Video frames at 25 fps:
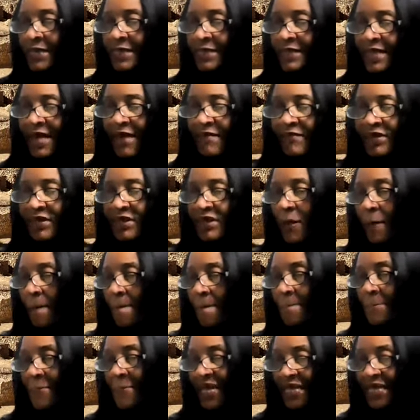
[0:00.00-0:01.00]
7
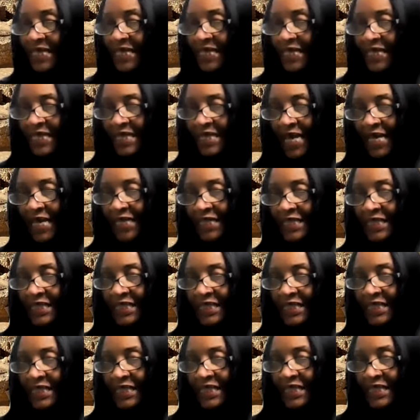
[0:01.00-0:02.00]

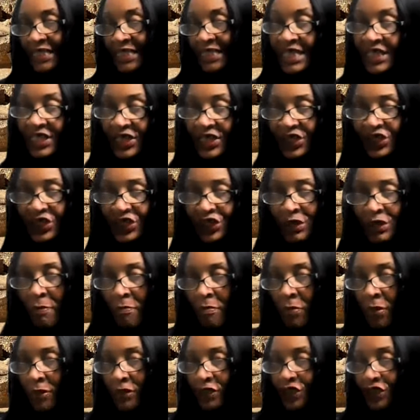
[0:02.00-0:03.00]
Midianitish
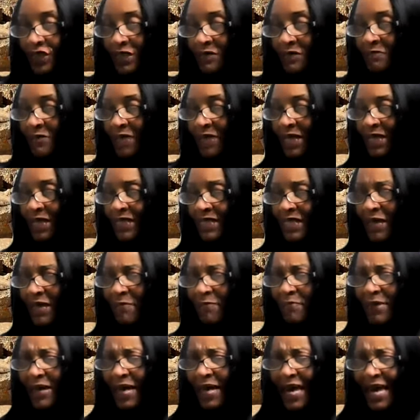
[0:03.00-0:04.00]
merchantmen,
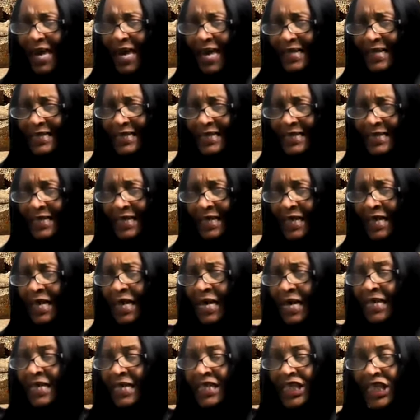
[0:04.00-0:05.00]
they passed
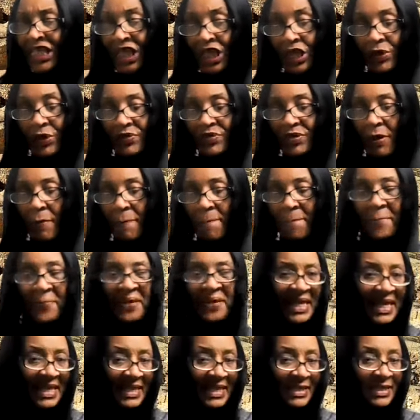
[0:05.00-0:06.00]
near the
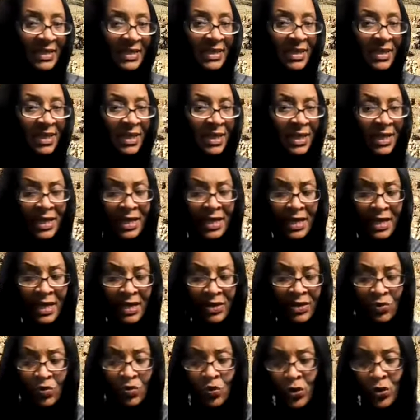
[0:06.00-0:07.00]
pit
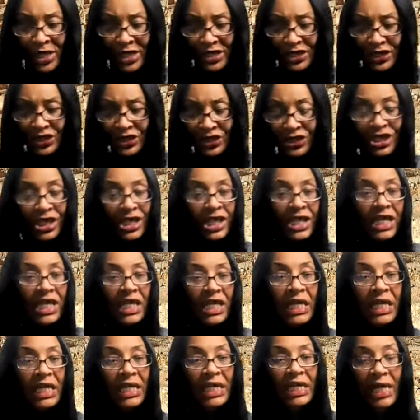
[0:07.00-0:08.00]
in which
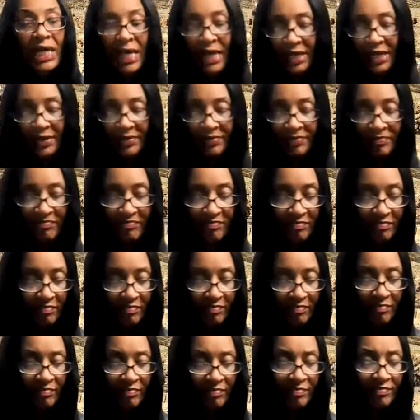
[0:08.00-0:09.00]
he lay.
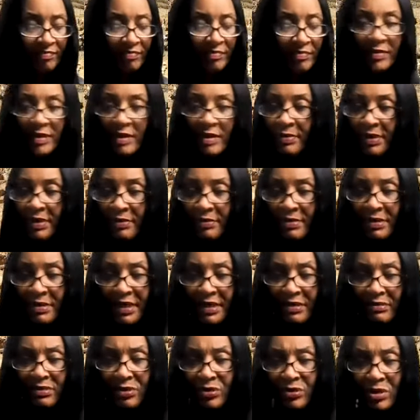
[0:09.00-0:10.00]
Remember,
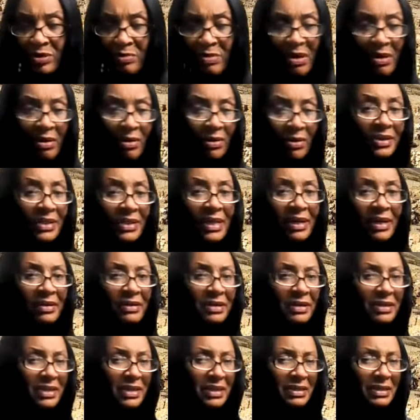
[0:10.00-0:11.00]
they threw him all
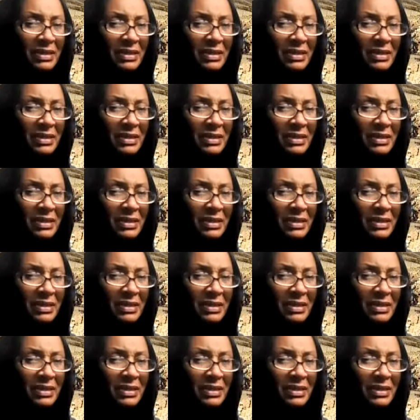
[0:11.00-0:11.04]
down in